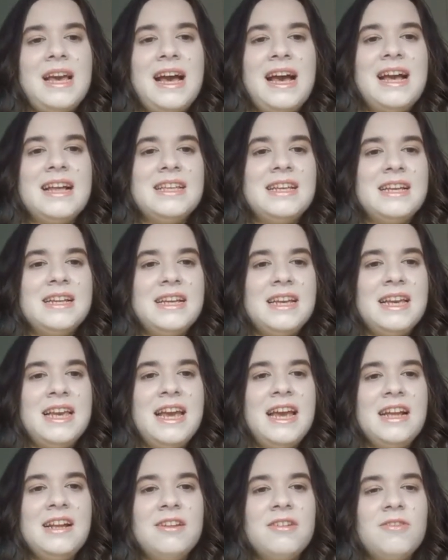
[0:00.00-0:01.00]
I did a
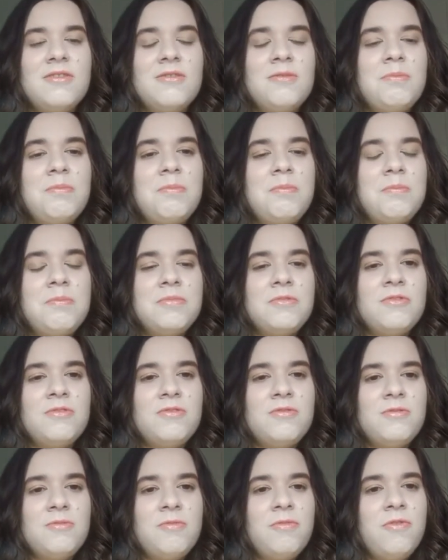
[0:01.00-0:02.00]
kind of
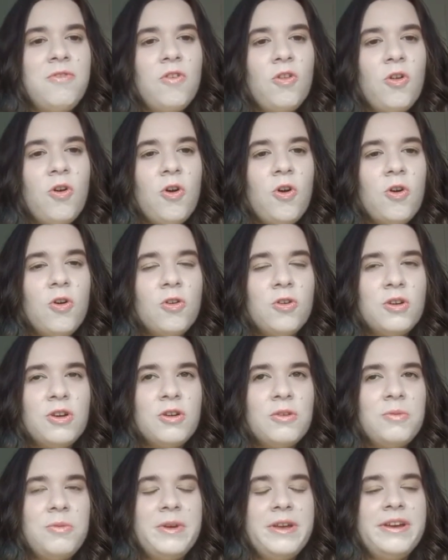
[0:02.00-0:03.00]
vlog
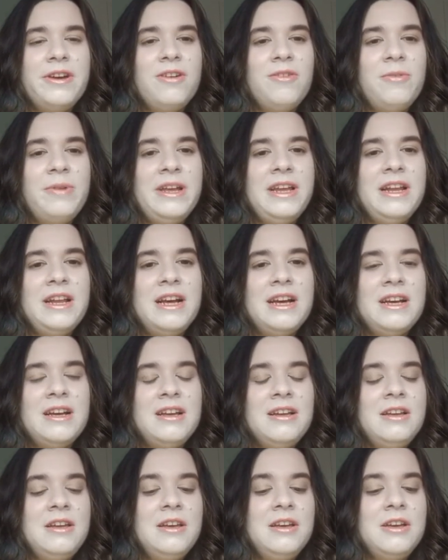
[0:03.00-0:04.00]
where I